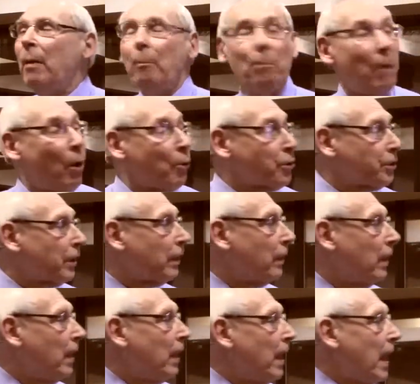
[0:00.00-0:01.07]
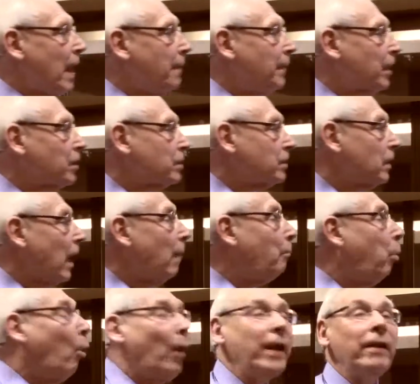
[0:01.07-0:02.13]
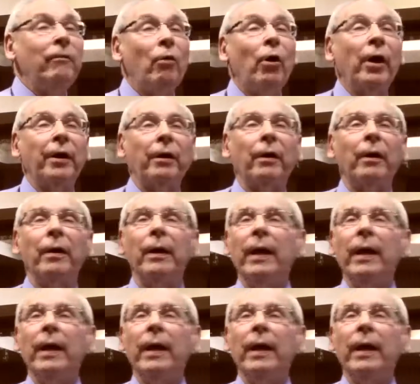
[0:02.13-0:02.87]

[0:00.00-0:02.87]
motion. And there's a point of order.